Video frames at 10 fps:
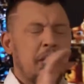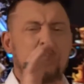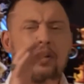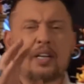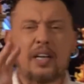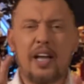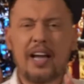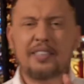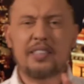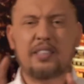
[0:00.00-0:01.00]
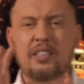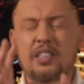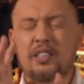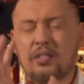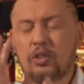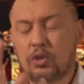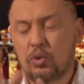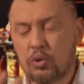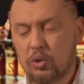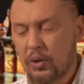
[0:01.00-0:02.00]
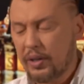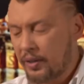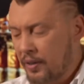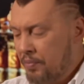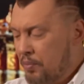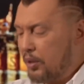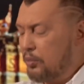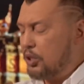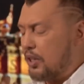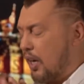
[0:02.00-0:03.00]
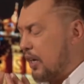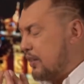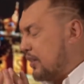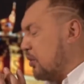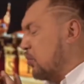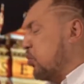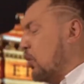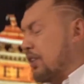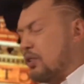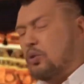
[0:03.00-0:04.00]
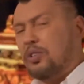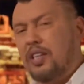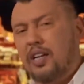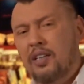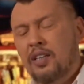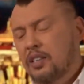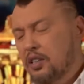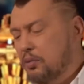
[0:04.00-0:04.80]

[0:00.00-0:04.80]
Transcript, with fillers: The curses have broken now, because today no curse can resist.